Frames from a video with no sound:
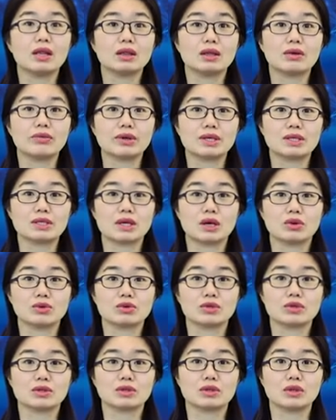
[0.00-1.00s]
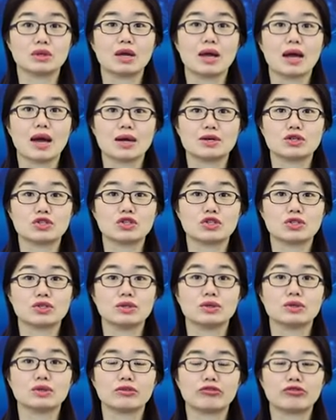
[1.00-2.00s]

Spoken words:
The results, as